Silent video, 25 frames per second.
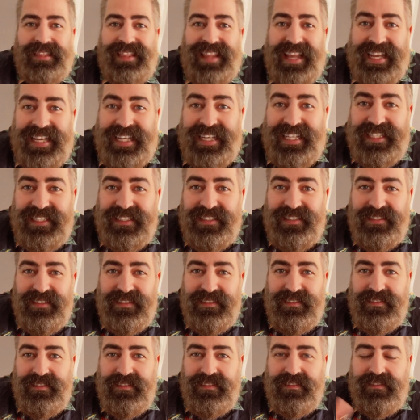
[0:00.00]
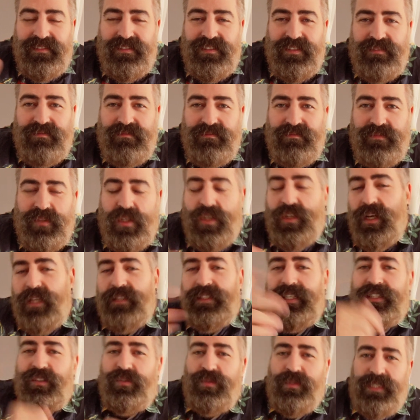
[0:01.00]
like, look, I'll
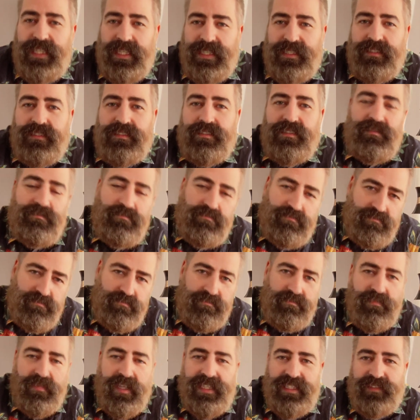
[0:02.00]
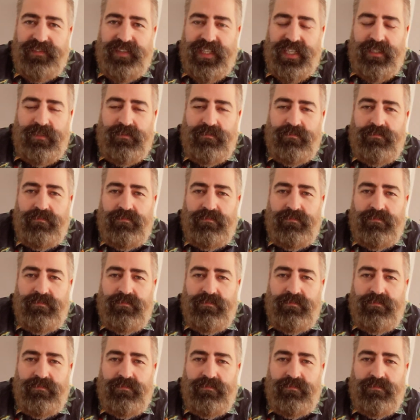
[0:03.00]
take 2 seconds. Like the video.